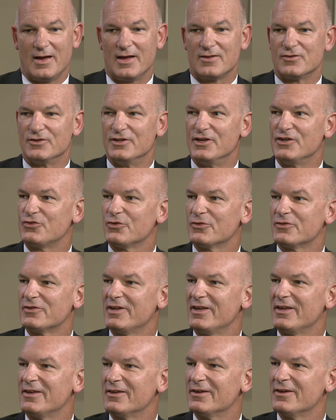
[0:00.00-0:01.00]
It's an
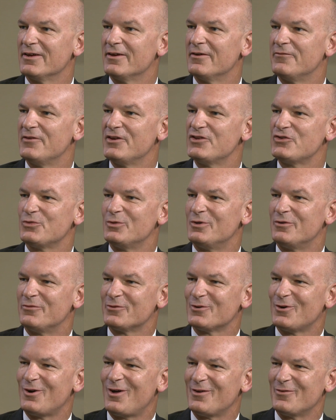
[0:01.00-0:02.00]
interesting visual
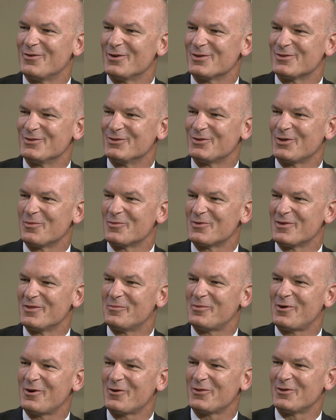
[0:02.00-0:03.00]
for all of us in terms of the
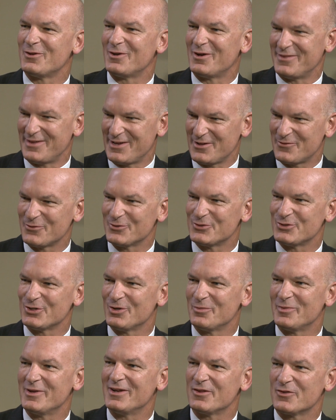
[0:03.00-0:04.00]
Parthenon, that's for
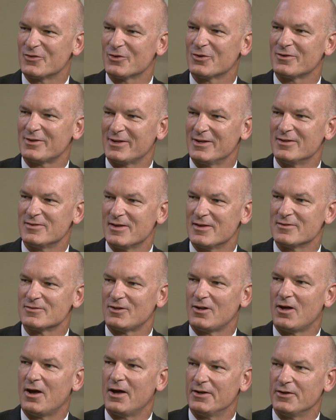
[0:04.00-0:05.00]
sure, but it certainly says
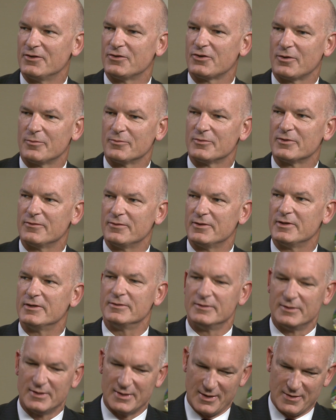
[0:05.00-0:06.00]
a lot in terms of
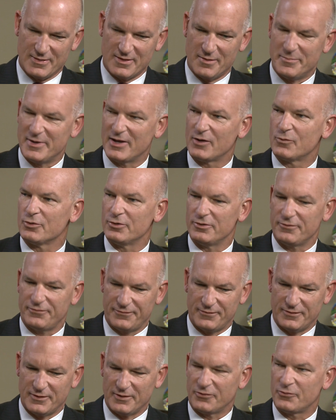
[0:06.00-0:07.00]
the big
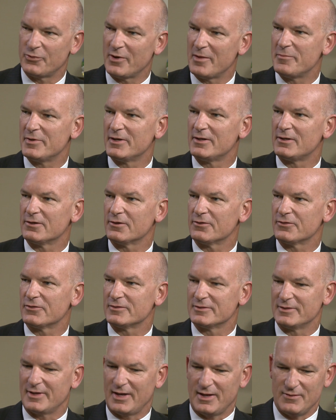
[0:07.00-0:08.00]
roof, the 3
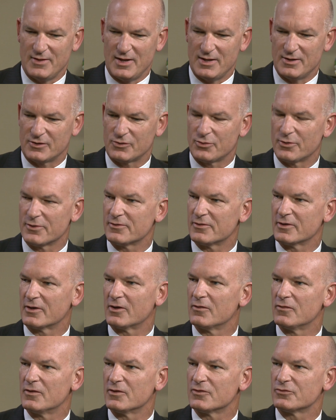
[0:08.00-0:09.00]
pillars, and then, of course,
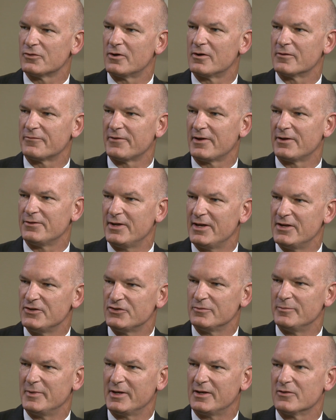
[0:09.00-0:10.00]
the strong
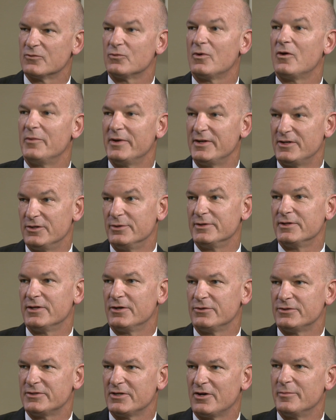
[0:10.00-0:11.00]
foundation, because what we do in the
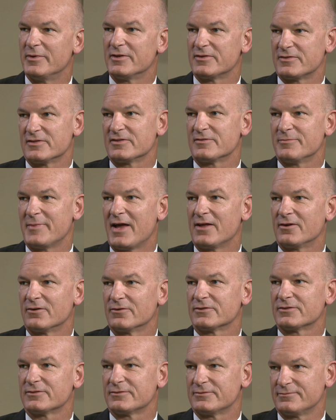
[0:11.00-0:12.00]
hotel business
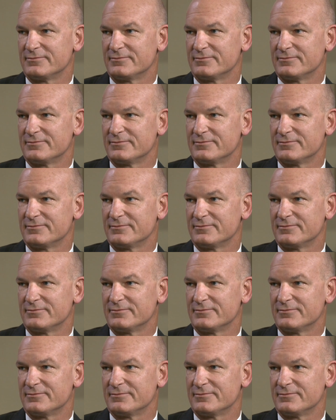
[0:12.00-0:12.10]
matters.